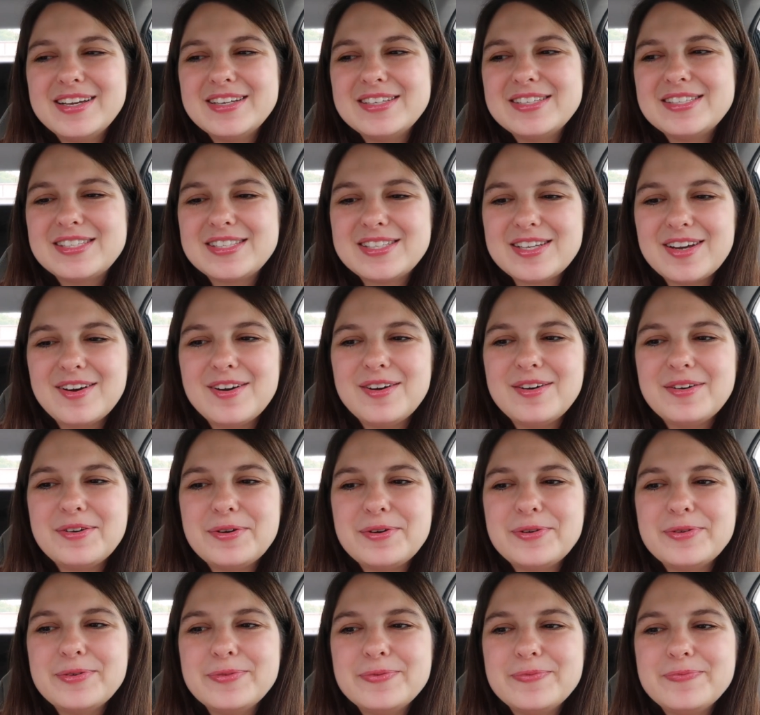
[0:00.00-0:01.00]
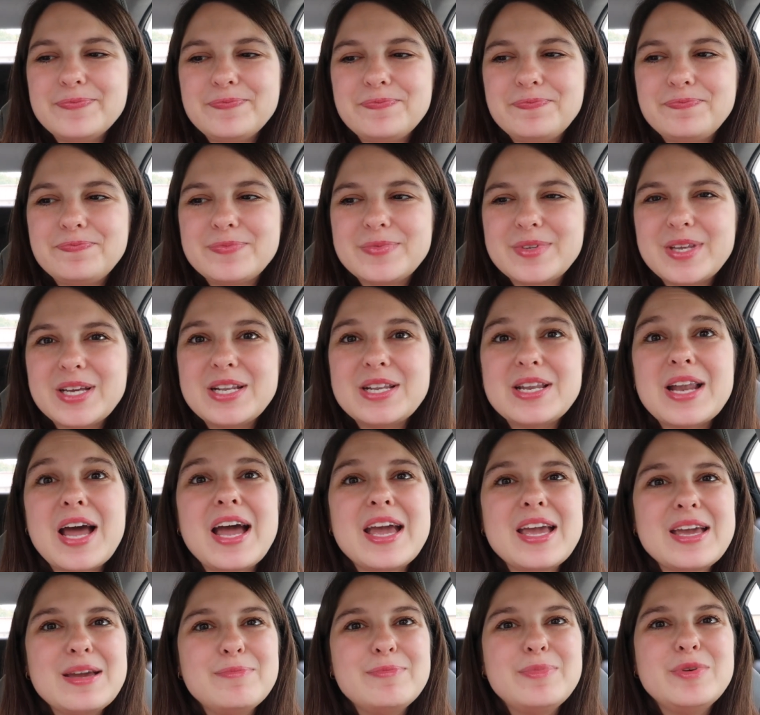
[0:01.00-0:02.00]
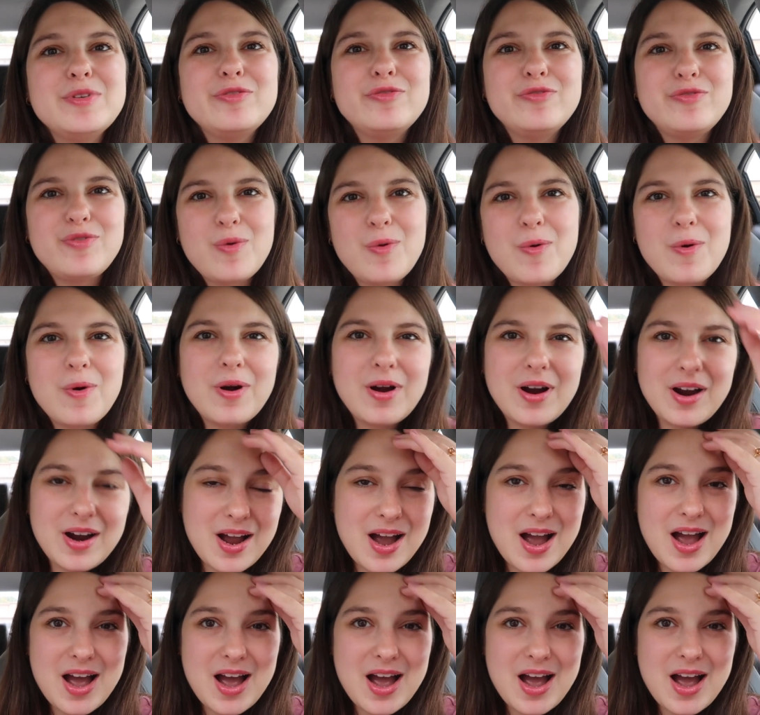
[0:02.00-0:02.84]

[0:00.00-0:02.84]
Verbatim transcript: So the night before